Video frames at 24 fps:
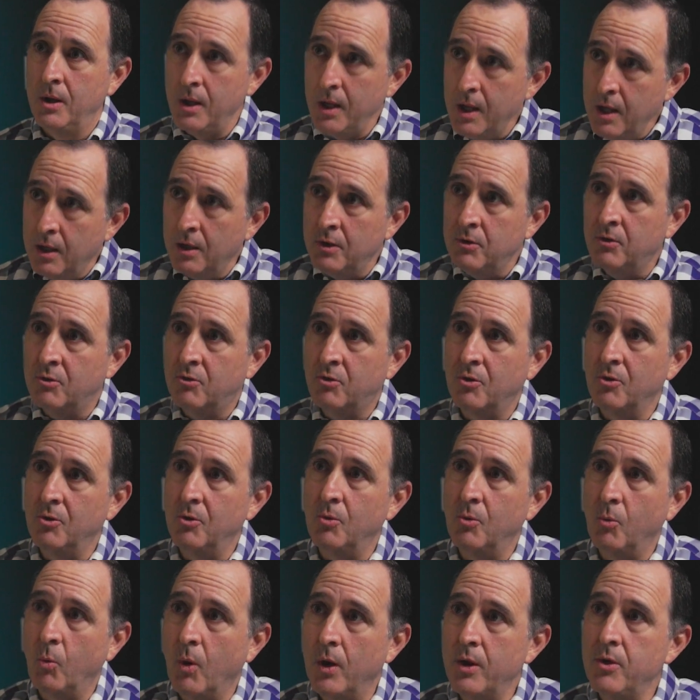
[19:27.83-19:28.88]

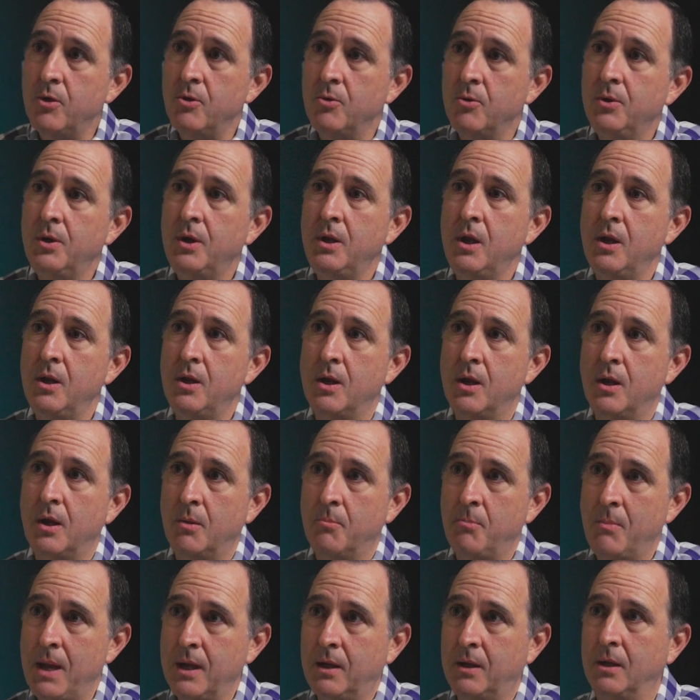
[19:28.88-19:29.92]
into what you needed
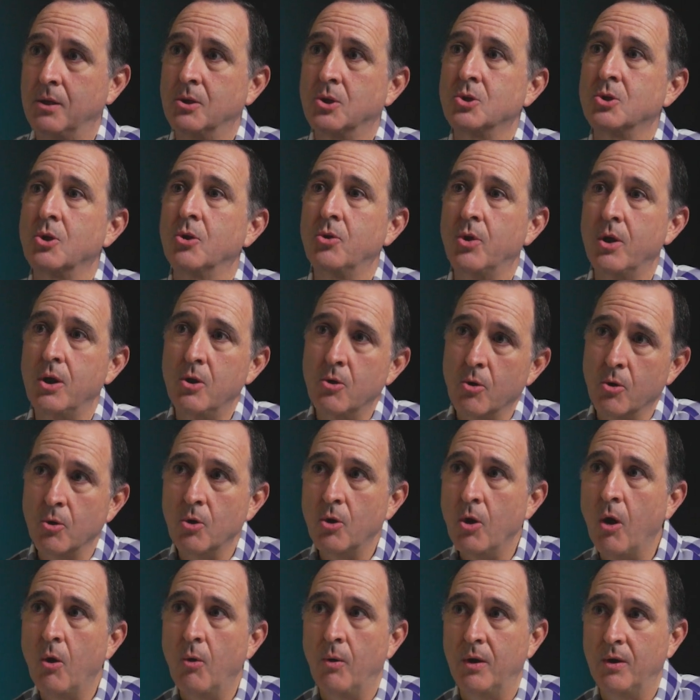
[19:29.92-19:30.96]
and making sure that you're
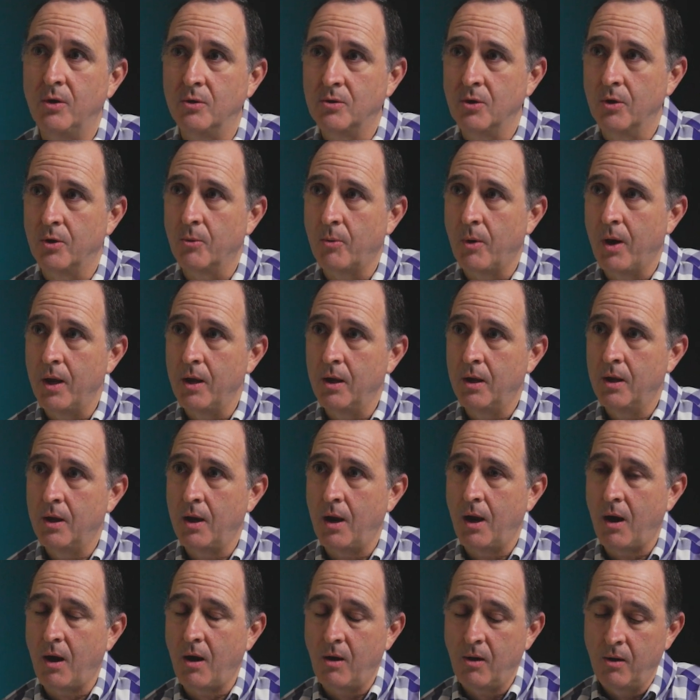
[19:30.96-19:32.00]
going to the right
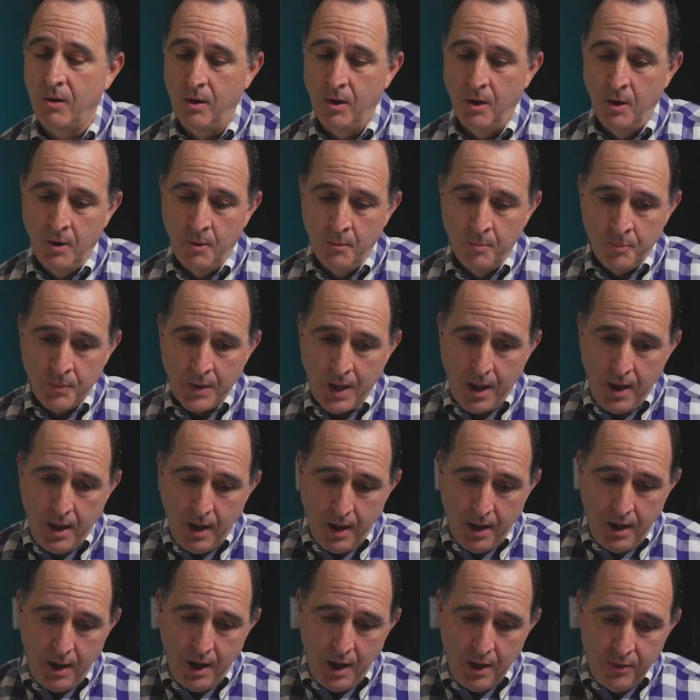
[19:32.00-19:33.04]
care.
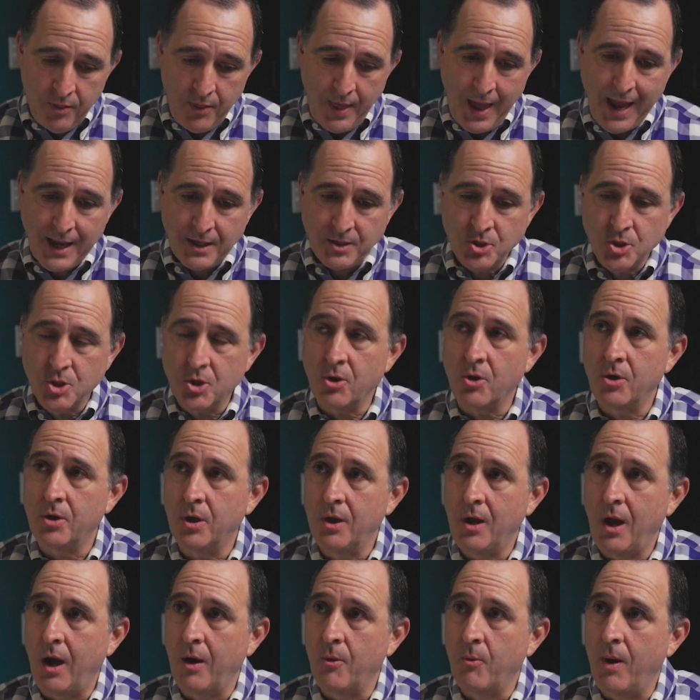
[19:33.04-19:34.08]
In that
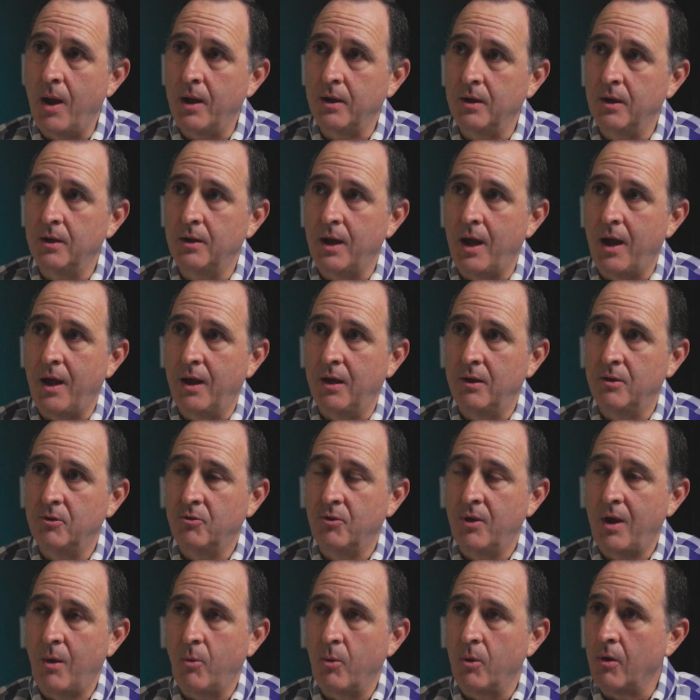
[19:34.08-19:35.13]
journey, I recognize
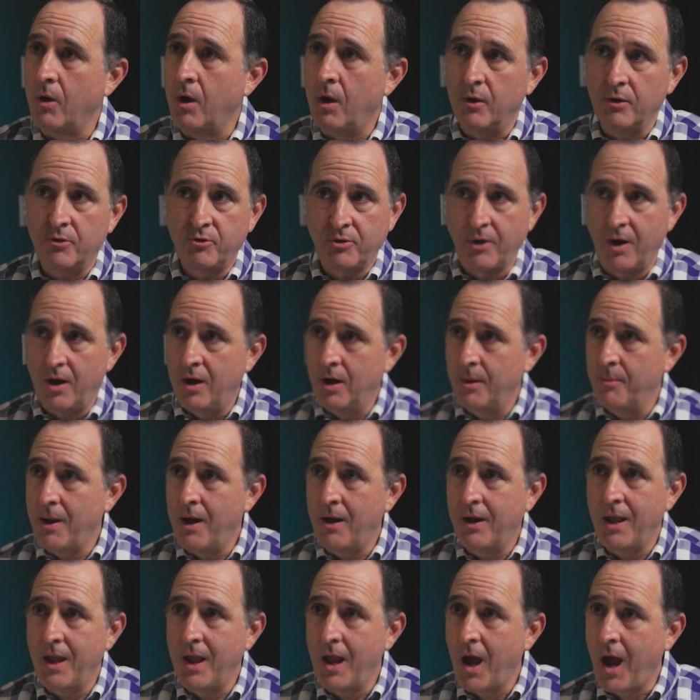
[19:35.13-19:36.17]
that we're all excited
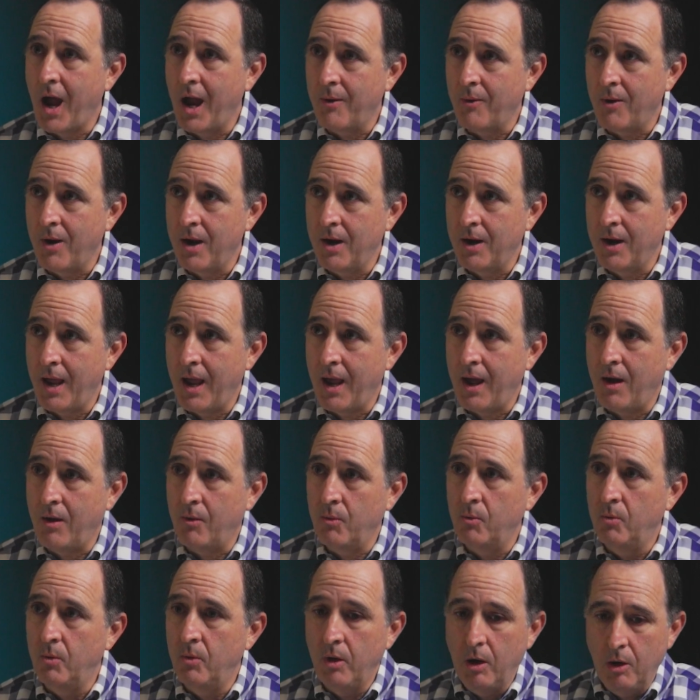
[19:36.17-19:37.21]
about AI right now.
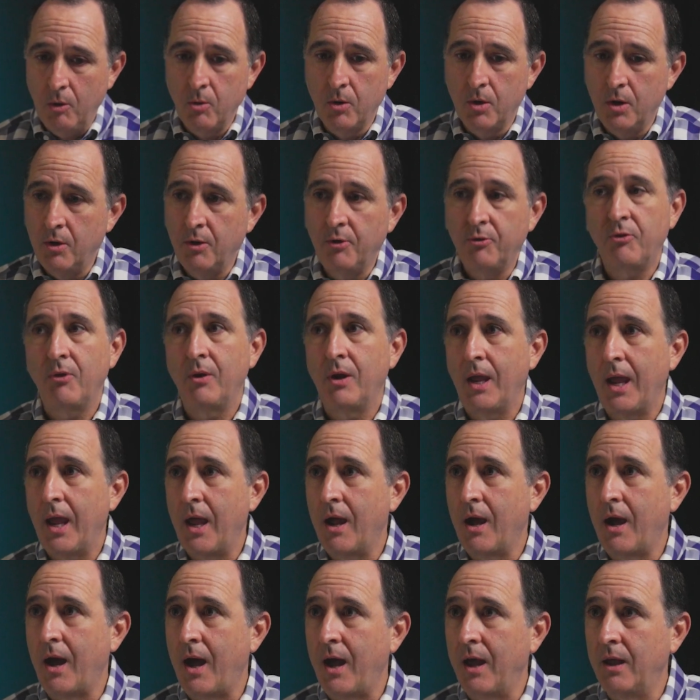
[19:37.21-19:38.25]
We were using
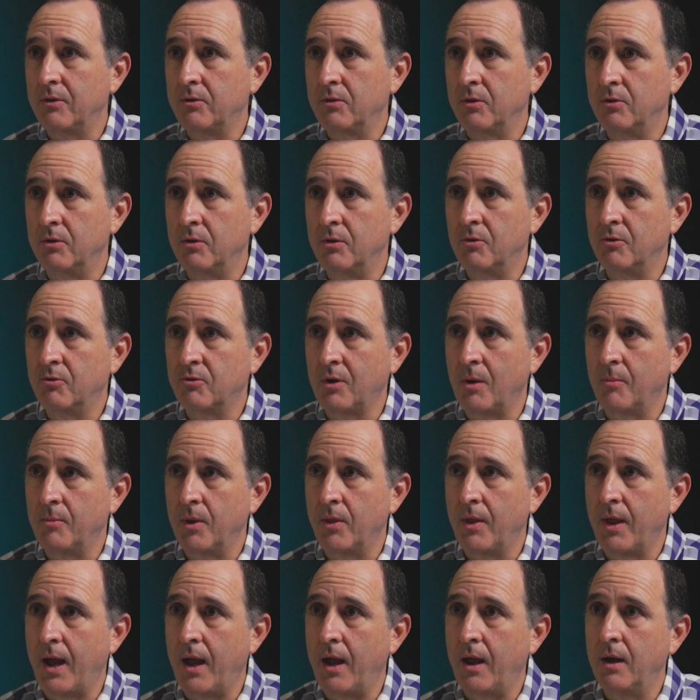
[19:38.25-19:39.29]
AI to do some of
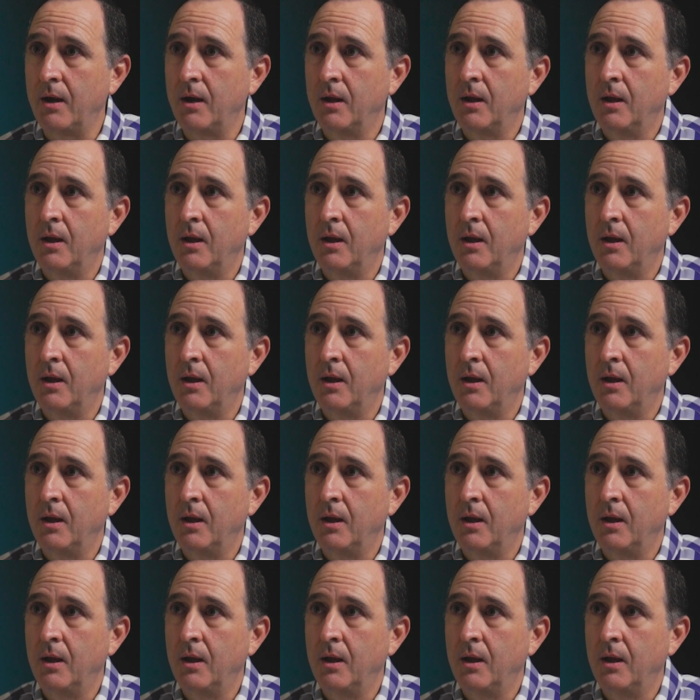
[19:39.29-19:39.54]
that.